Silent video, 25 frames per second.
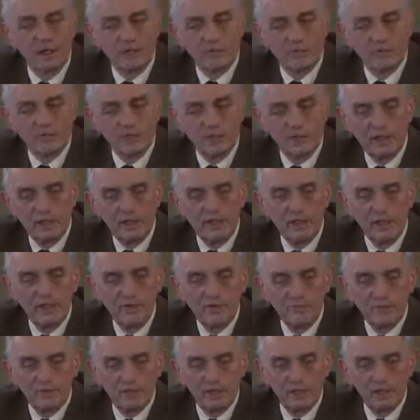for
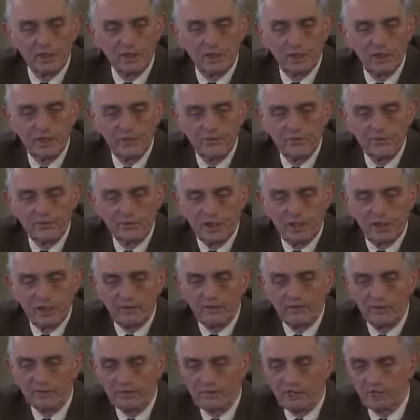any one
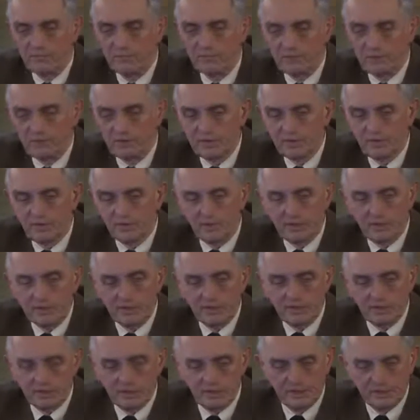of a number of
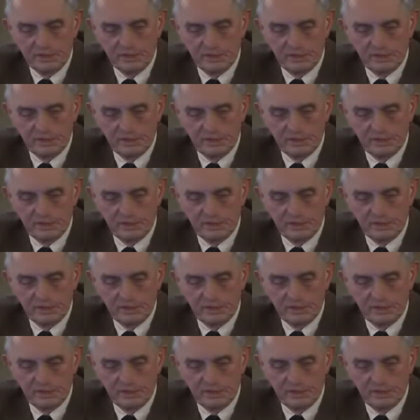reasons.